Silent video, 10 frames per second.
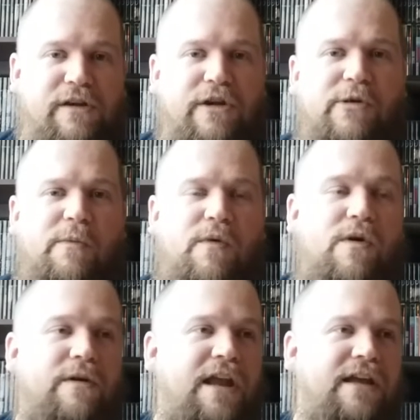or you're
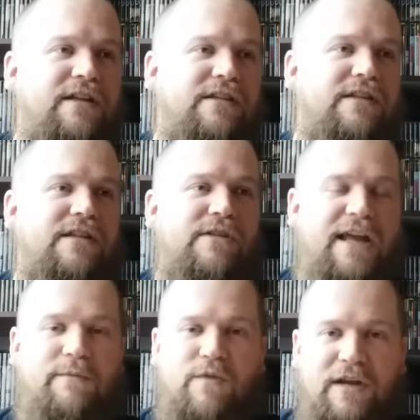more like you
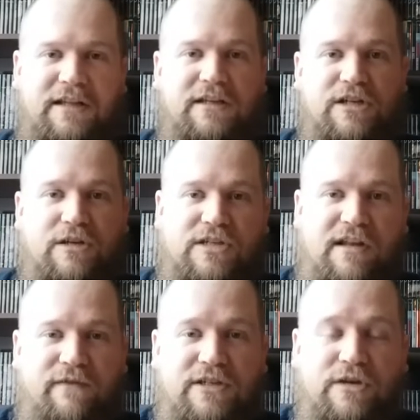like more like the digital
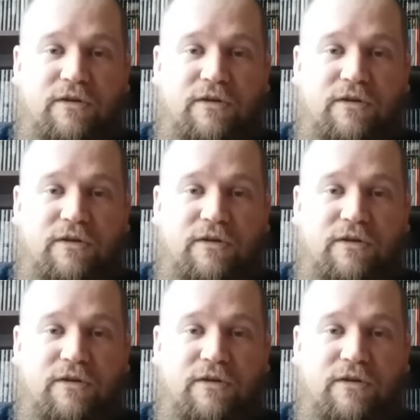stuff because you